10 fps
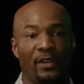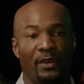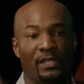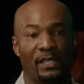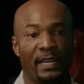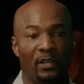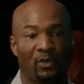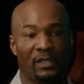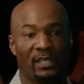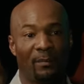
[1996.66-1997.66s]
your secrets
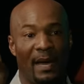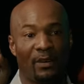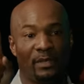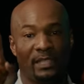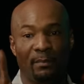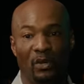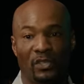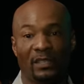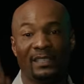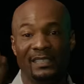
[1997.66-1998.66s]
with somebody who is
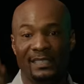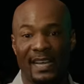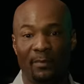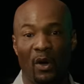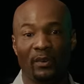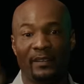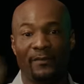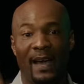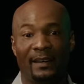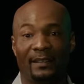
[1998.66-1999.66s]
emotionally stable, only to
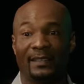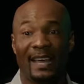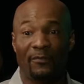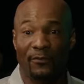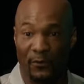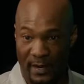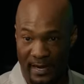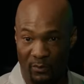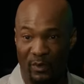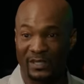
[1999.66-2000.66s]
find out that that
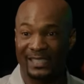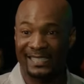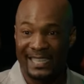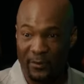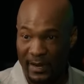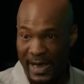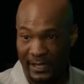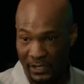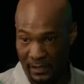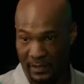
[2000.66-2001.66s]
friend was a secret
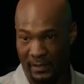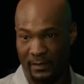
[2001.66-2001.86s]
agent